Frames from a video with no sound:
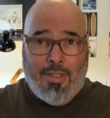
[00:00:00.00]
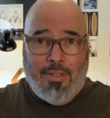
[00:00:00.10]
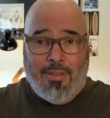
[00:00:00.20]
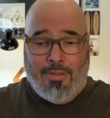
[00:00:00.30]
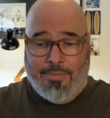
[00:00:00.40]

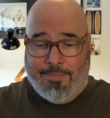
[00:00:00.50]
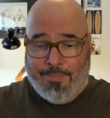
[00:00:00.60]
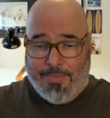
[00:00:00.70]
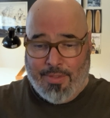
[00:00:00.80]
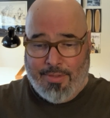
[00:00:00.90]
and
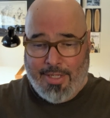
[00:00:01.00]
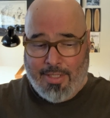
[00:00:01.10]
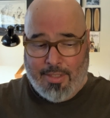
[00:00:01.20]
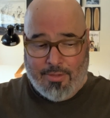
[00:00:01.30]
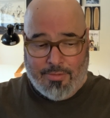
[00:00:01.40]
all
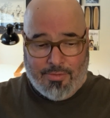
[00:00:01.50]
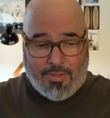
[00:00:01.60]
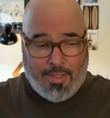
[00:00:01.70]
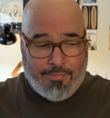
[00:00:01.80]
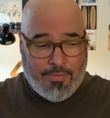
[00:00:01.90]
that kind of
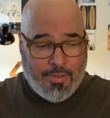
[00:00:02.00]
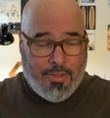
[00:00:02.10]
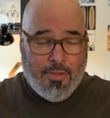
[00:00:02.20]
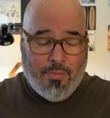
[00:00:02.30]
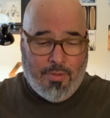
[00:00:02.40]
stuff.
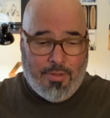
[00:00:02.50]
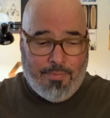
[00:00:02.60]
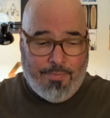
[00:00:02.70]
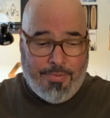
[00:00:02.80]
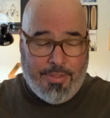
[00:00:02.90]

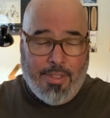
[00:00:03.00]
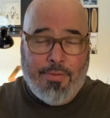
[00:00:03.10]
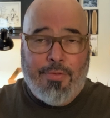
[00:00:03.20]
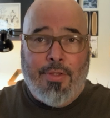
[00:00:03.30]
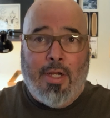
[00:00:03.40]
Well, the
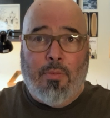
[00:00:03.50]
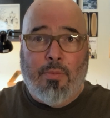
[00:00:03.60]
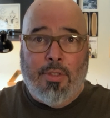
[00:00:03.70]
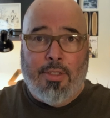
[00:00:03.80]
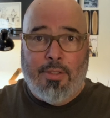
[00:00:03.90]
other thing I
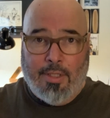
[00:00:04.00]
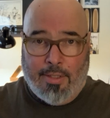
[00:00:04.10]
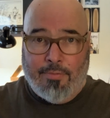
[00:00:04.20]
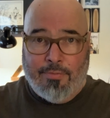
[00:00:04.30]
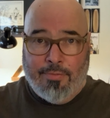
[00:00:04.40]
really
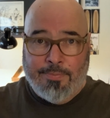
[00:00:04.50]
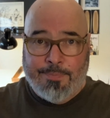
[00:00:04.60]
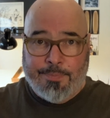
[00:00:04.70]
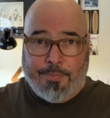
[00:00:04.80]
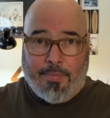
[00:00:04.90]
love
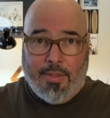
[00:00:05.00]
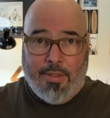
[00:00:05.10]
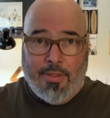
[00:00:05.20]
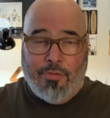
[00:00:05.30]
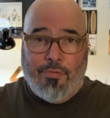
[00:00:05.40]

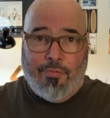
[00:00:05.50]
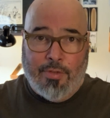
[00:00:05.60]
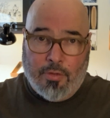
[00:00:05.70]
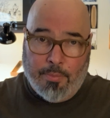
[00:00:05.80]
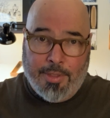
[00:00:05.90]
is
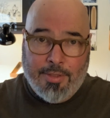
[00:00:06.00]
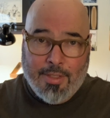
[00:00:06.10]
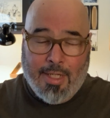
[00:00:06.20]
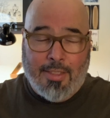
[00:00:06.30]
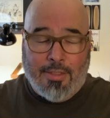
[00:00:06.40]
film.
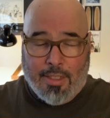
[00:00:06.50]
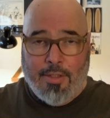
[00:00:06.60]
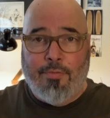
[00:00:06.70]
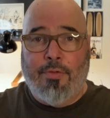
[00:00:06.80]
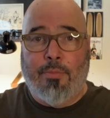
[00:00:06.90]
I
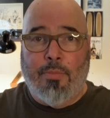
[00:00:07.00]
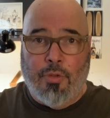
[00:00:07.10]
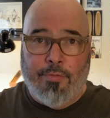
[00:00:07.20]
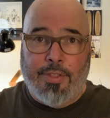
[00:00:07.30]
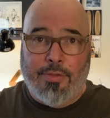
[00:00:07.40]
love
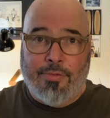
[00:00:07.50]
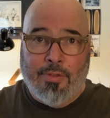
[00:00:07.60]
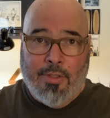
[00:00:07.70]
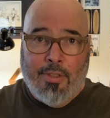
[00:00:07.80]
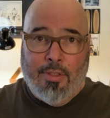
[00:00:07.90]
movies,
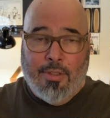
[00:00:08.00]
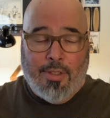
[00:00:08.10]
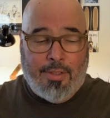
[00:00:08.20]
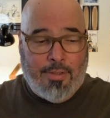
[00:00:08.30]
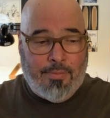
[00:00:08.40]

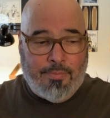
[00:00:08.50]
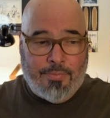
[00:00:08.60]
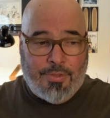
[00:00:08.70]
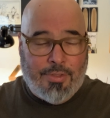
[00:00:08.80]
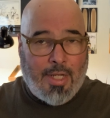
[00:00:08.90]

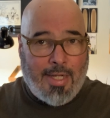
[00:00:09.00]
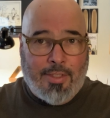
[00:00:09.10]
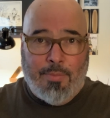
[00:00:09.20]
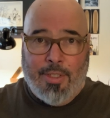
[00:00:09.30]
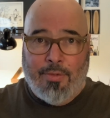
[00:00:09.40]

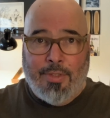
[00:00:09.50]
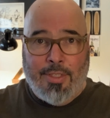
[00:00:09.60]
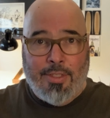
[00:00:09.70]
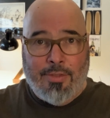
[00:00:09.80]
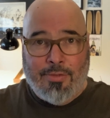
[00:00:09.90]

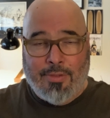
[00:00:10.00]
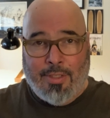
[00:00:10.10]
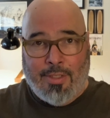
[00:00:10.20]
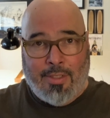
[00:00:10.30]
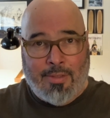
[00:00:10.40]
documentaries,
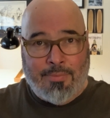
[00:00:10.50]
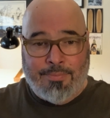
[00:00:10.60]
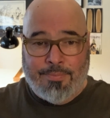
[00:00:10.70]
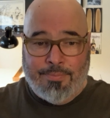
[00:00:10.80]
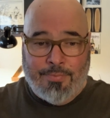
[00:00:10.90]

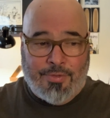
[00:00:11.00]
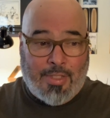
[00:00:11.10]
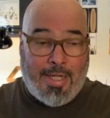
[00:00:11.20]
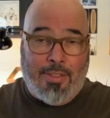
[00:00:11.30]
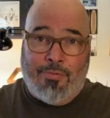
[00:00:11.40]

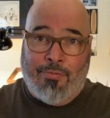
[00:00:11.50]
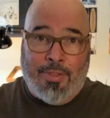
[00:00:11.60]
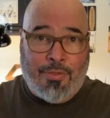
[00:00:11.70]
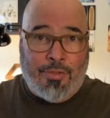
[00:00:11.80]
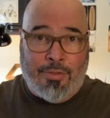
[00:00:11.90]
science
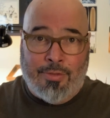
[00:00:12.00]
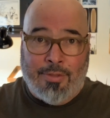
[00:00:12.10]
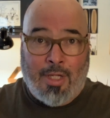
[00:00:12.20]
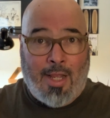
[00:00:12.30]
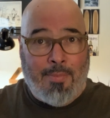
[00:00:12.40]
fiction,
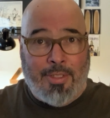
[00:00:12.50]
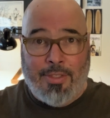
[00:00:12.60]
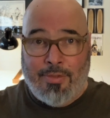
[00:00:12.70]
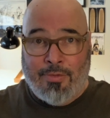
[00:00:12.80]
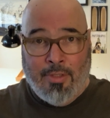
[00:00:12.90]

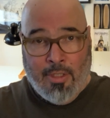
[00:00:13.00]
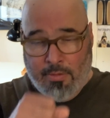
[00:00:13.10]
comedies,